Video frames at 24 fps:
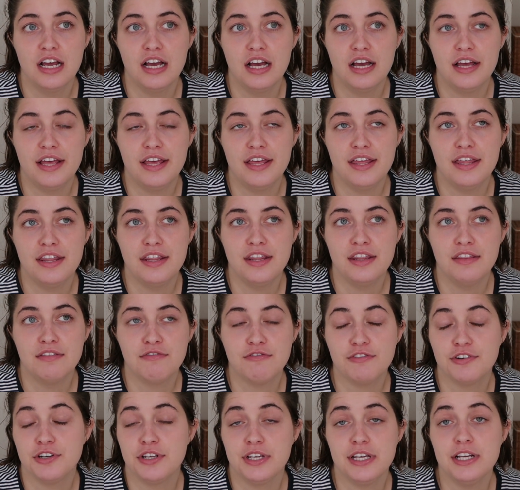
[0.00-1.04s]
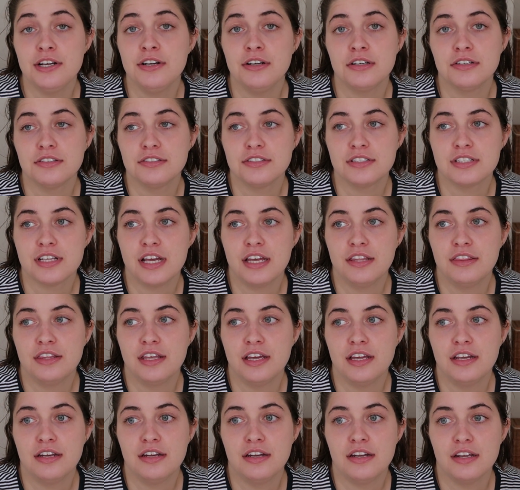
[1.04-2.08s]
for years, and
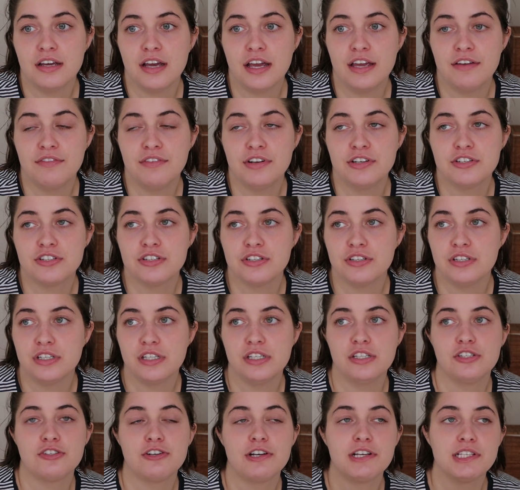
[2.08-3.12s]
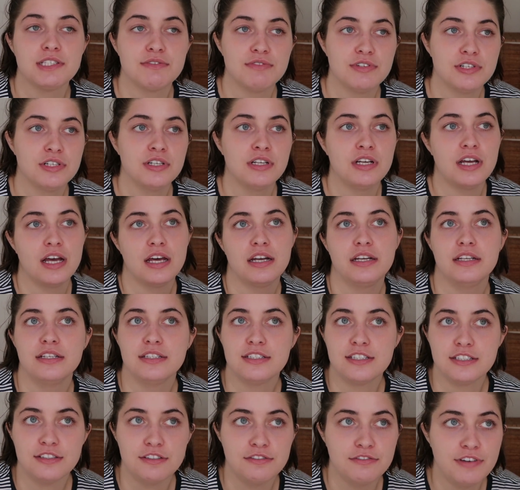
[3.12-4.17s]
then I eventually transferred and got
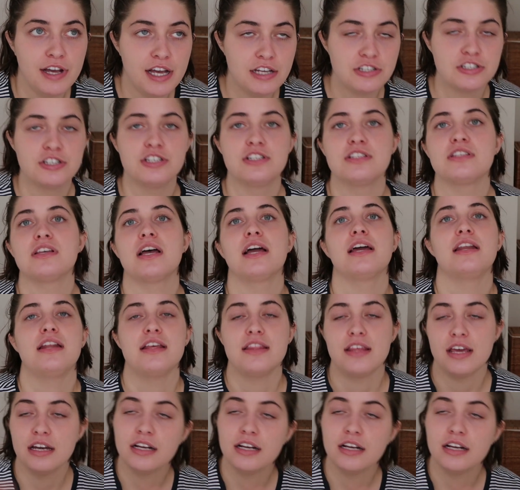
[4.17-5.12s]
into fashion design, and